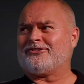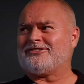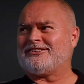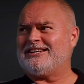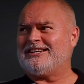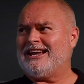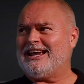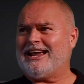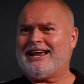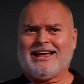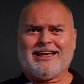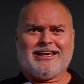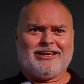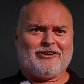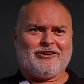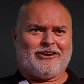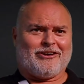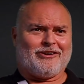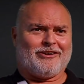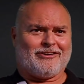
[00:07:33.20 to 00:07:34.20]
URC?
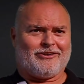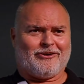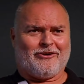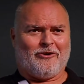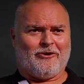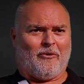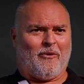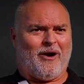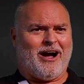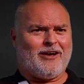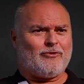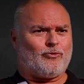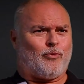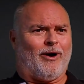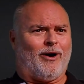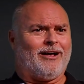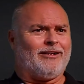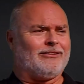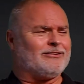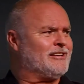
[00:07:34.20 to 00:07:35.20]
Why is
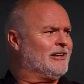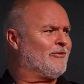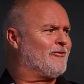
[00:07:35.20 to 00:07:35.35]
Wales